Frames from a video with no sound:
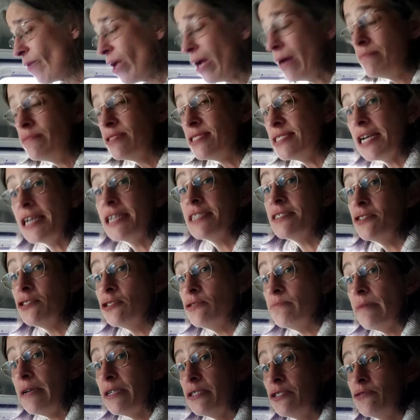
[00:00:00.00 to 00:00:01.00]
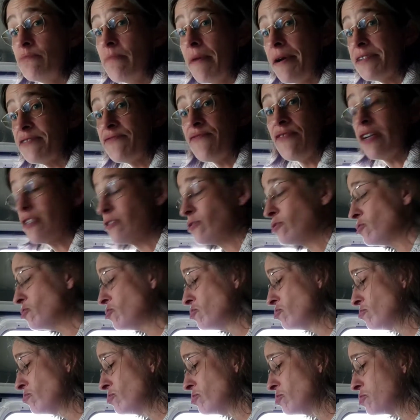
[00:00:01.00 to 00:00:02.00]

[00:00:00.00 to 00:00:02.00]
I'm saying you're my new best friend because you